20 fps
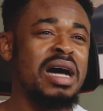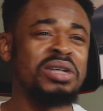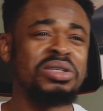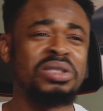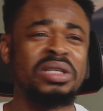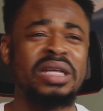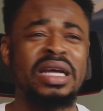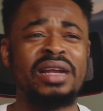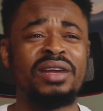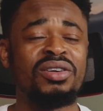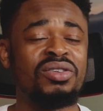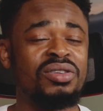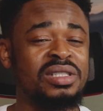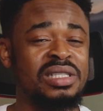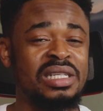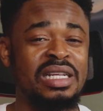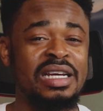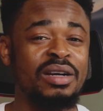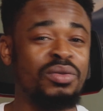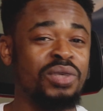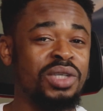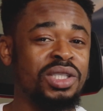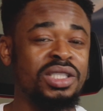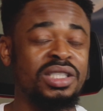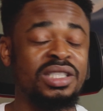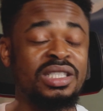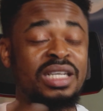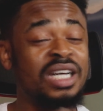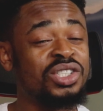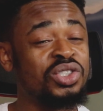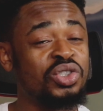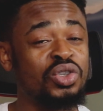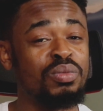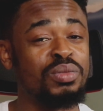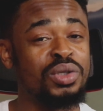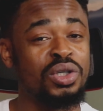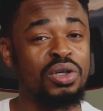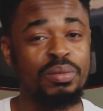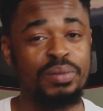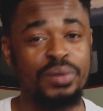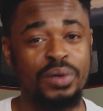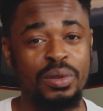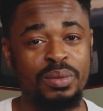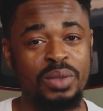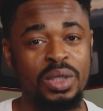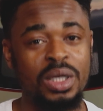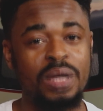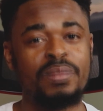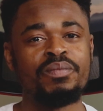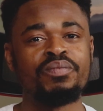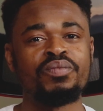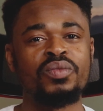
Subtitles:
how should I learn all these languages, that shouldn't be your problem.